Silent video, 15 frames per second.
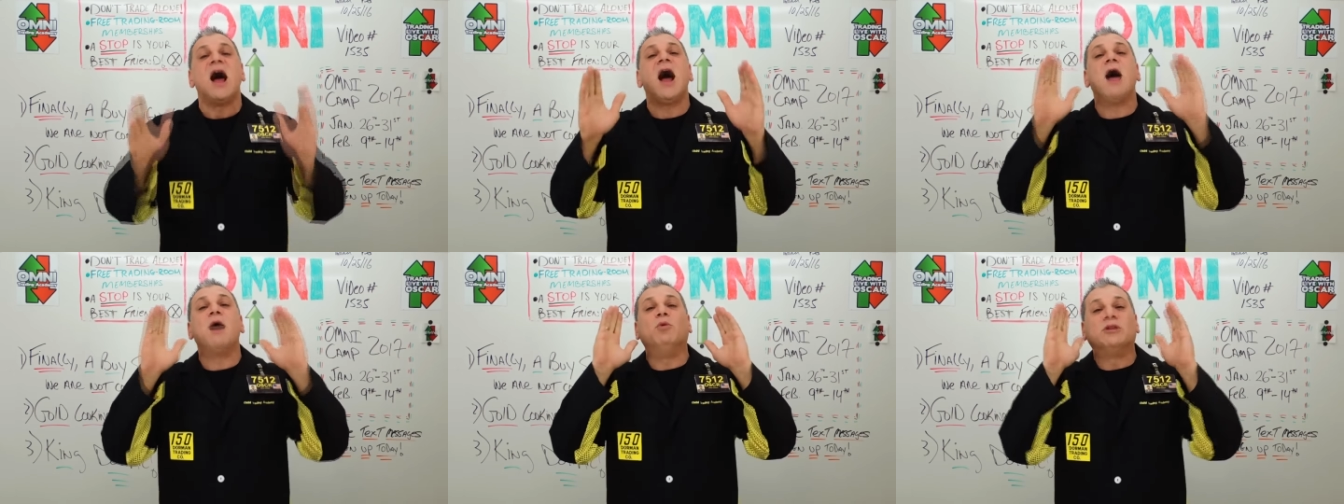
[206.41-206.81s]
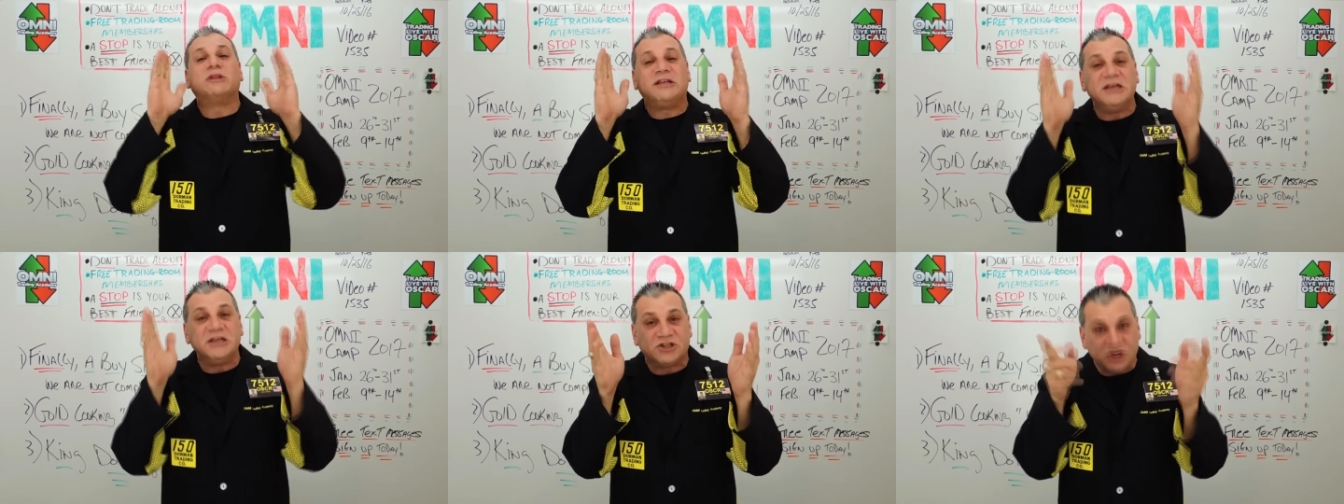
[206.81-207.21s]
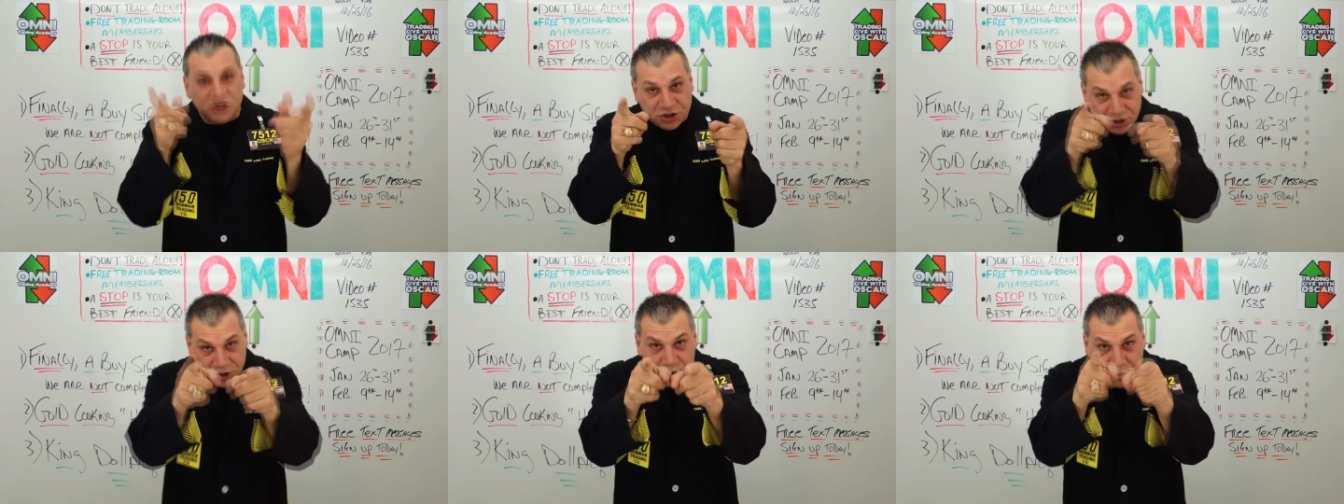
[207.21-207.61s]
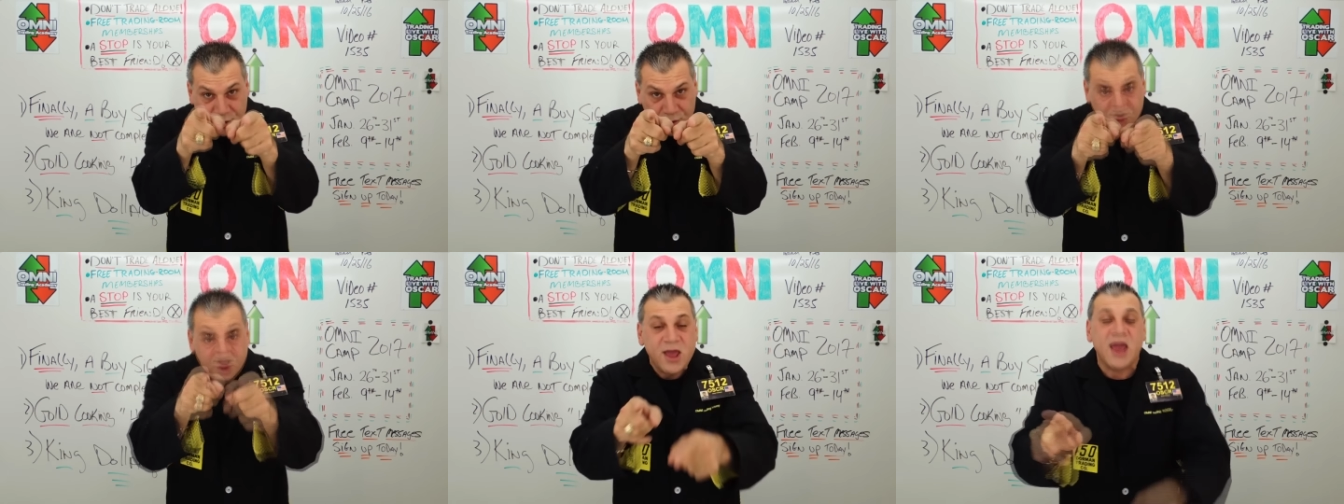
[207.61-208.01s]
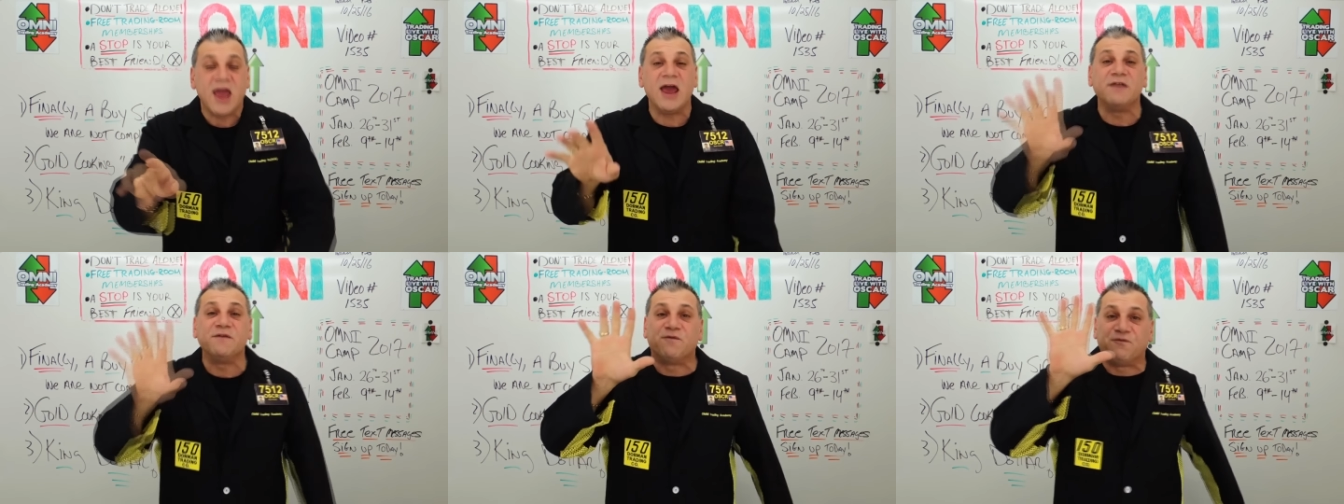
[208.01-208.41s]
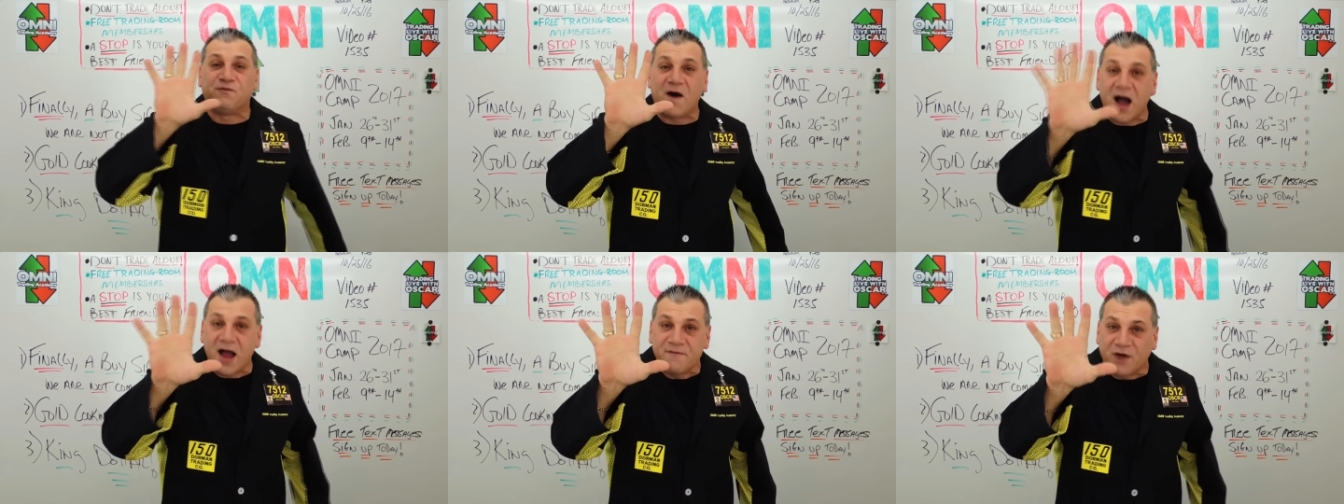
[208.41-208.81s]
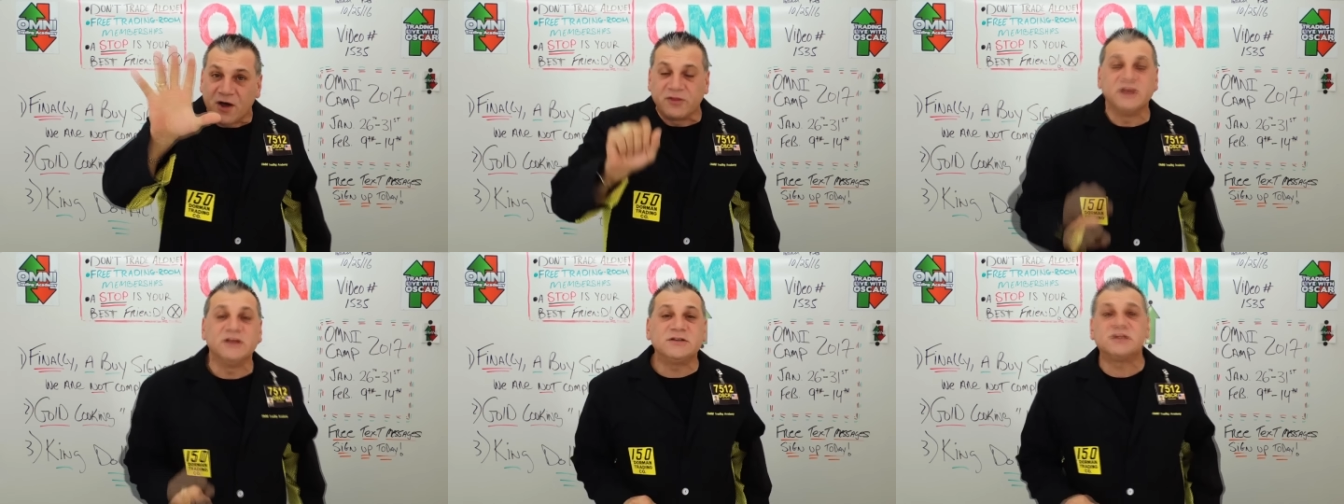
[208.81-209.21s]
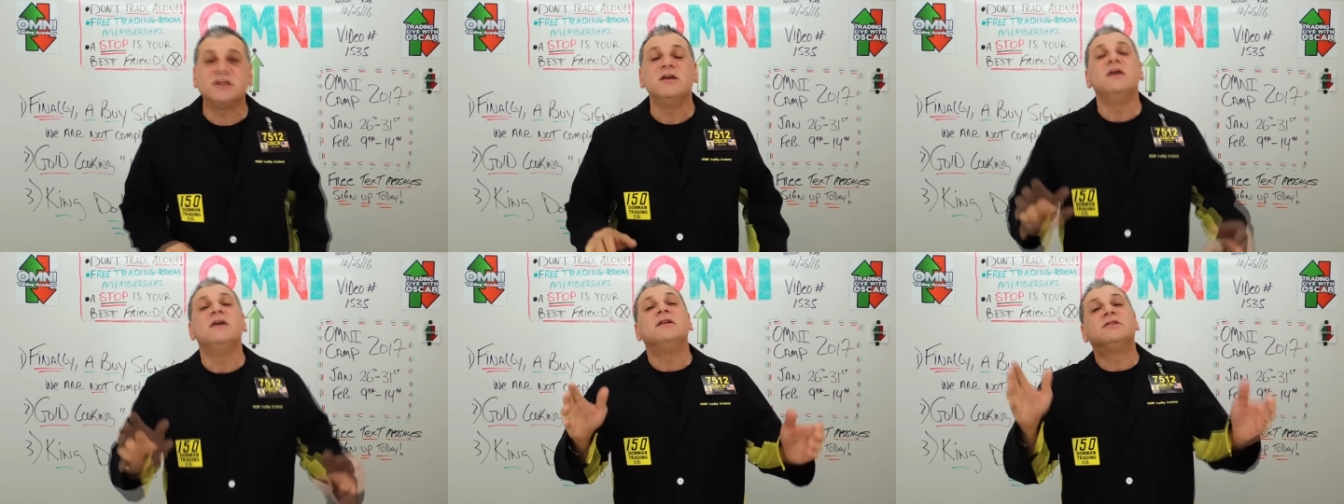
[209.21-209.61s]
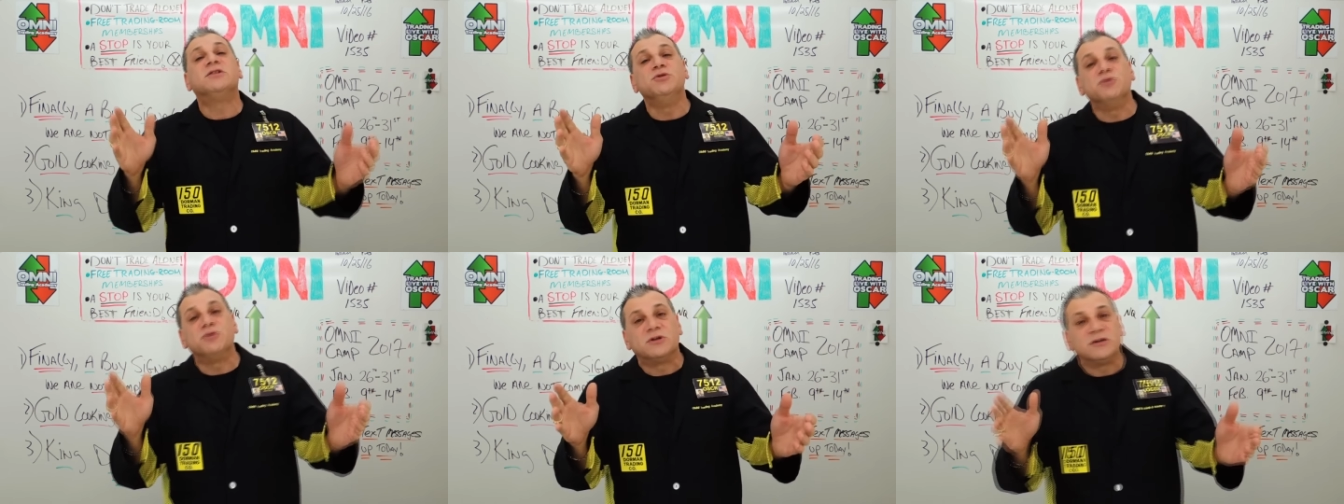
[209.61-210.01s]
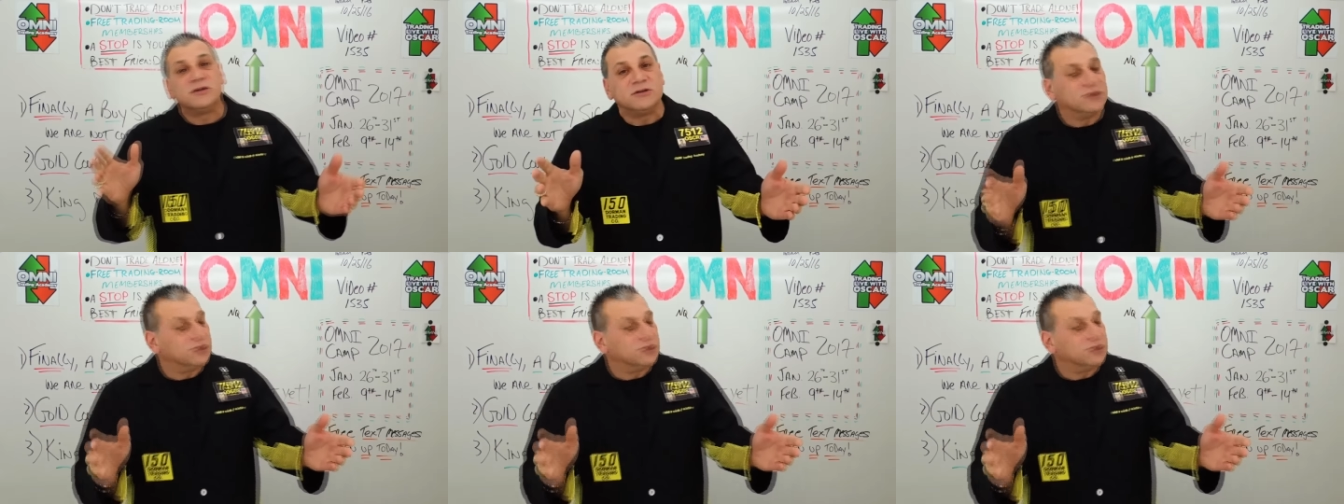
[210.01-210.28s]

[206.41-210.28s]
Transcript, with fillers: I will teach you and five others to